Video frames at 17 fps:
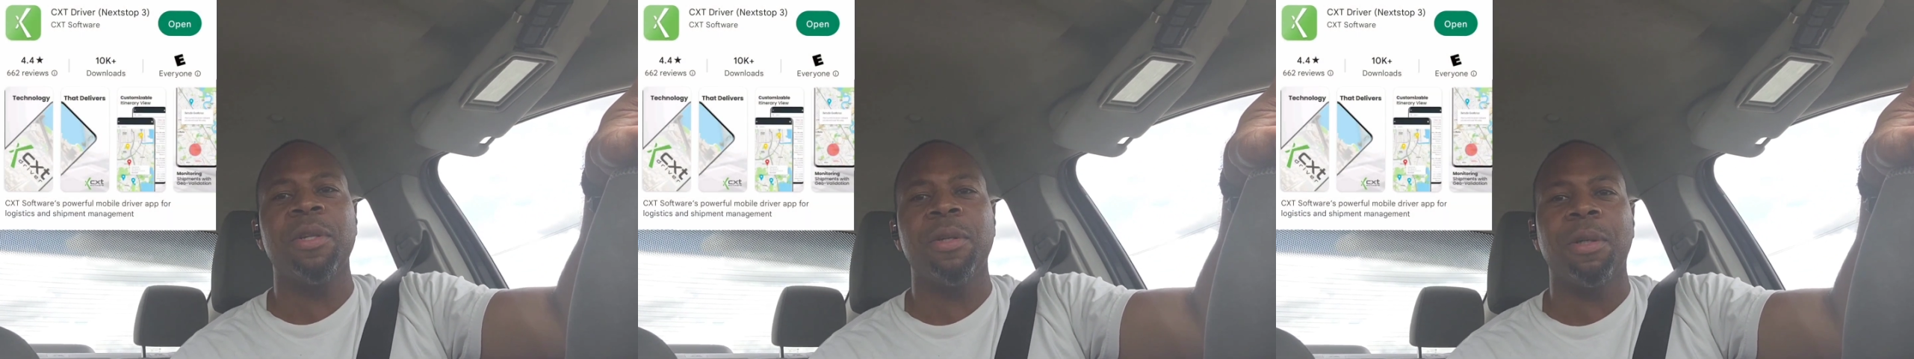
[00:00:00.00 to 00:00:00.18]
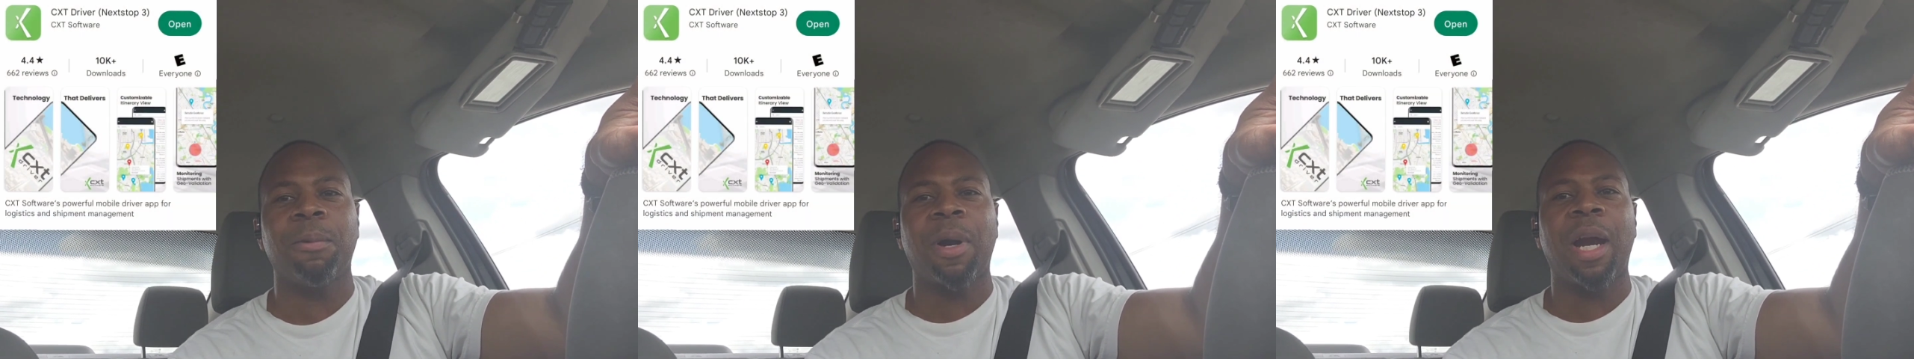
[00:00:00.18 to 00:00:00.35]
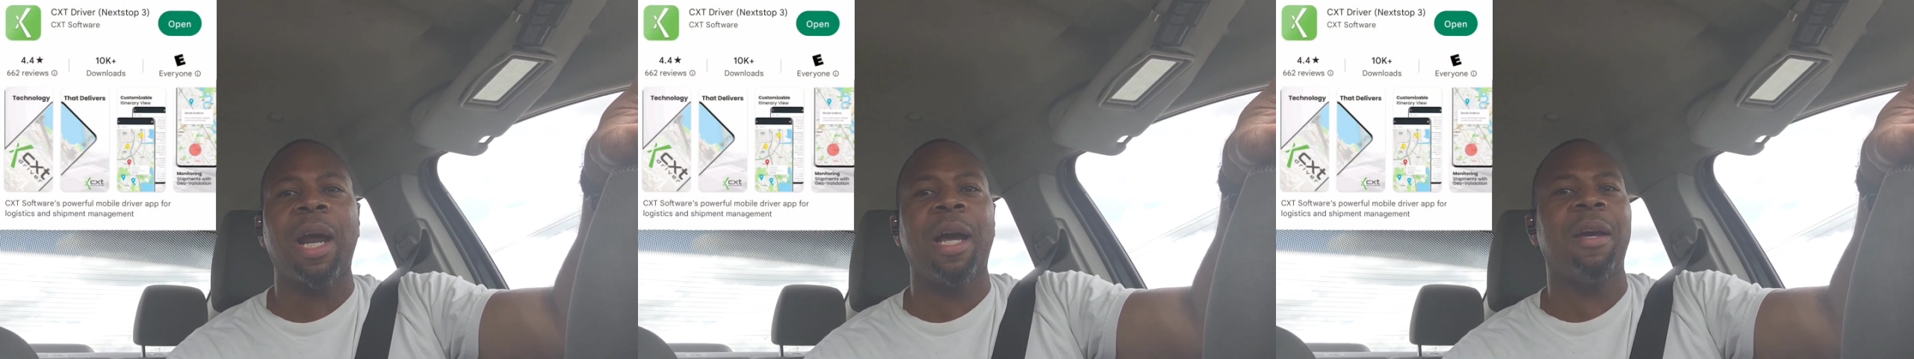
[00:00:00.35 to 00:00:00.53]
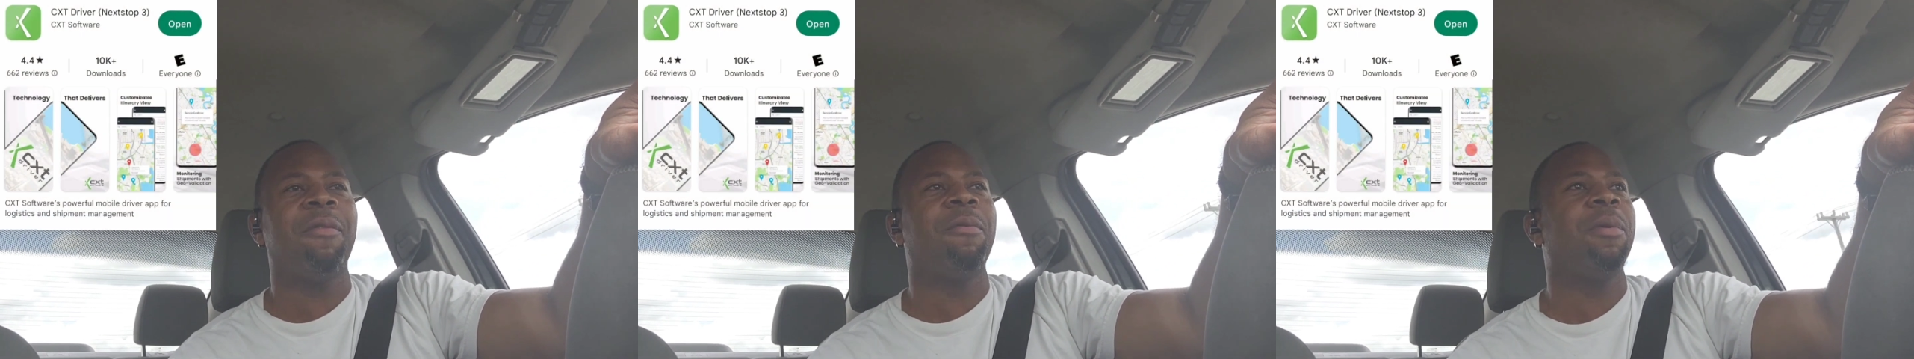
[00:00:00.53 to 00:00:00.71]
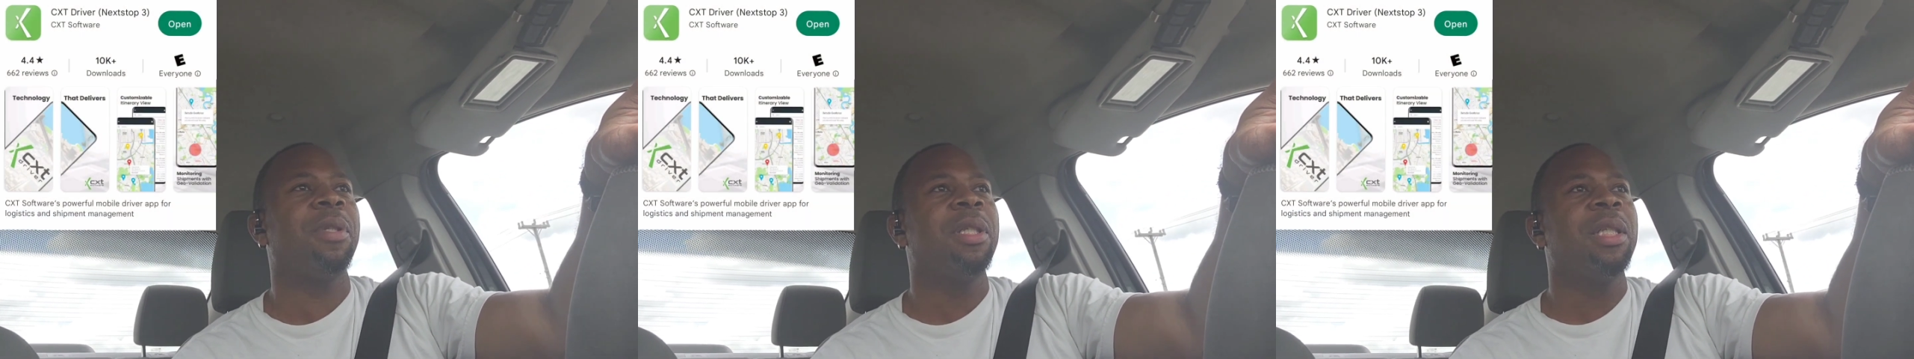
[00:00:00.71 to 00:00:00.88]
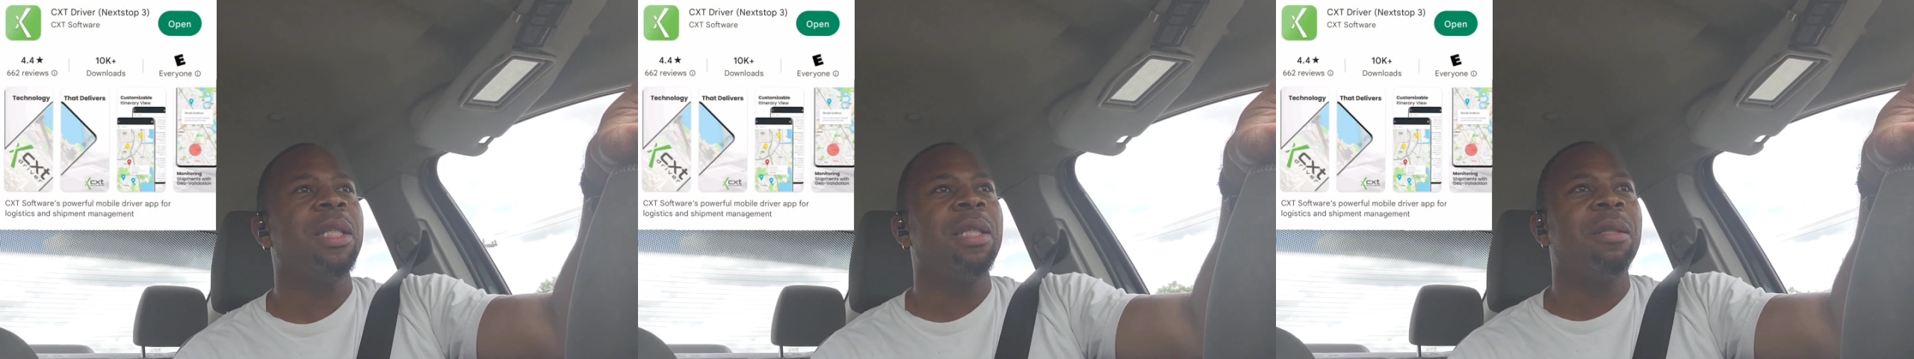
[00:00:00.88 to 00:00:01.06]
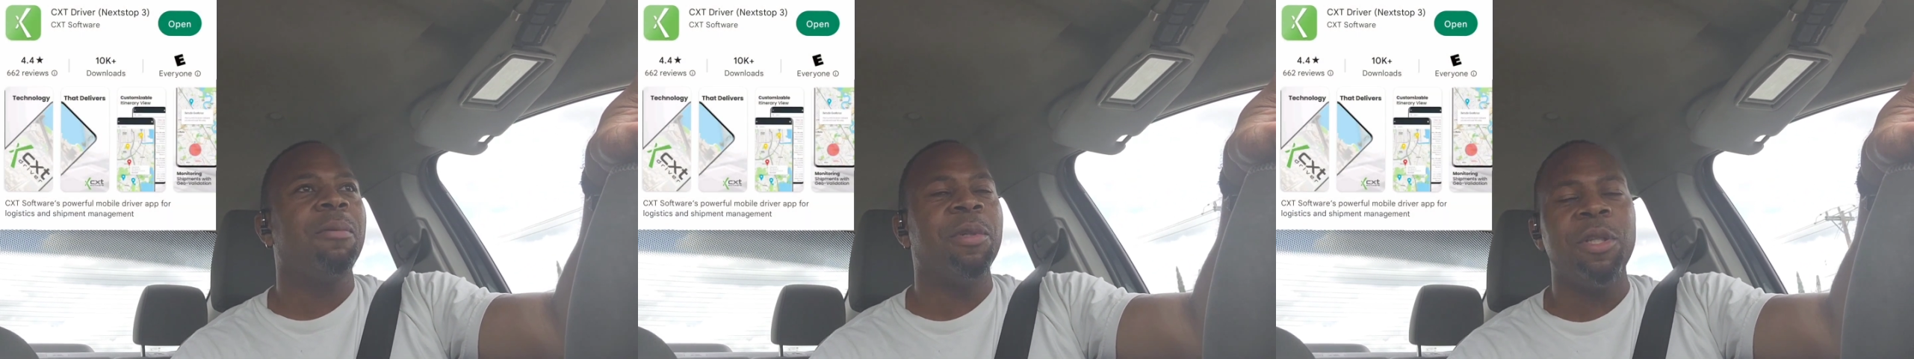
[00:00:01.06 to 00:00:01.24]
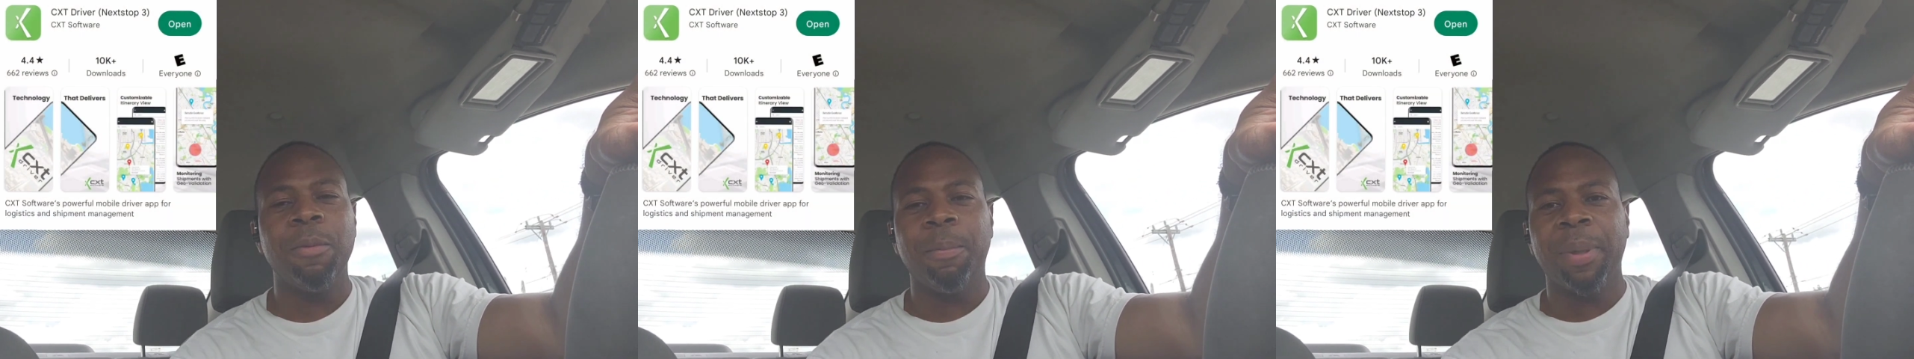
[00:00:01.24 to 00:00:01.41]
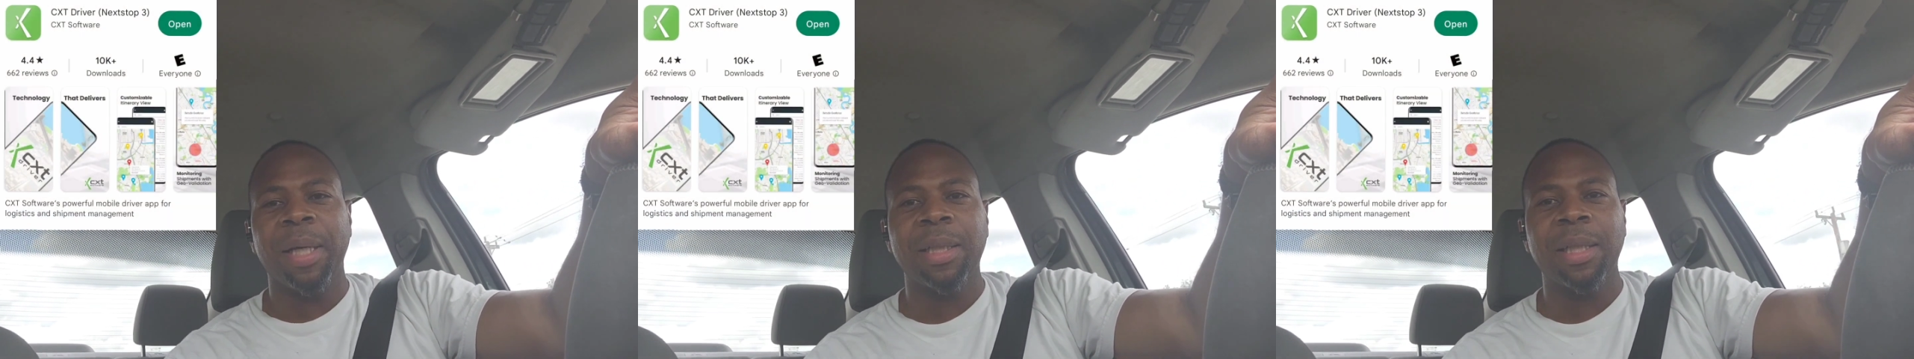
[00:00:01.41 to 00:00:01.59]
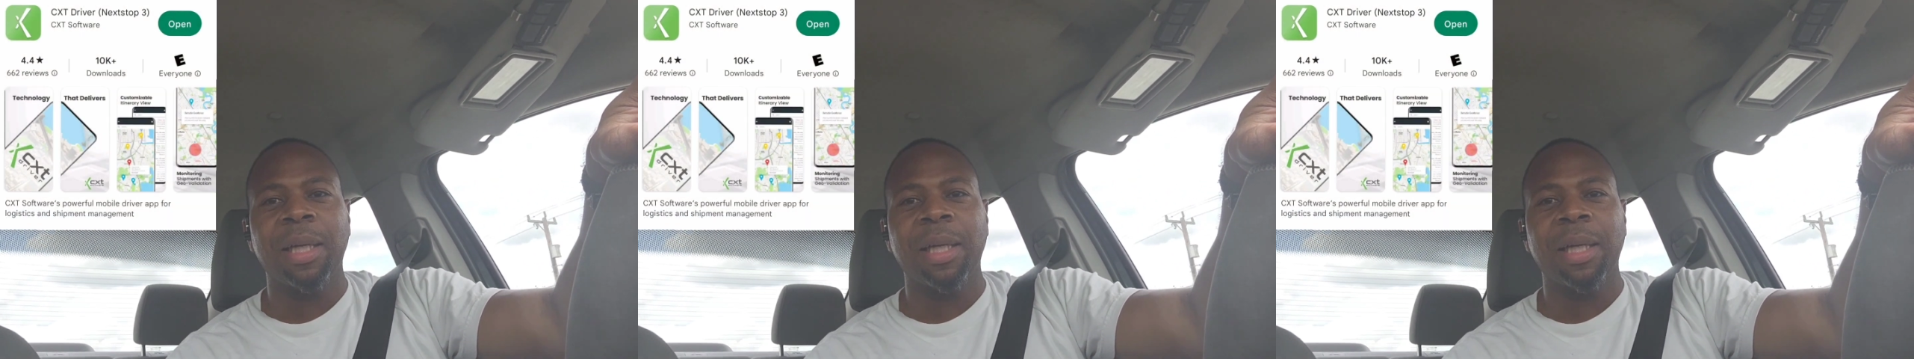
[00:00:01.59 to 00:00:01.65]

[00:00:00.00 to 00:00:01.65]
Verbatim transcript: you arrive, when you picked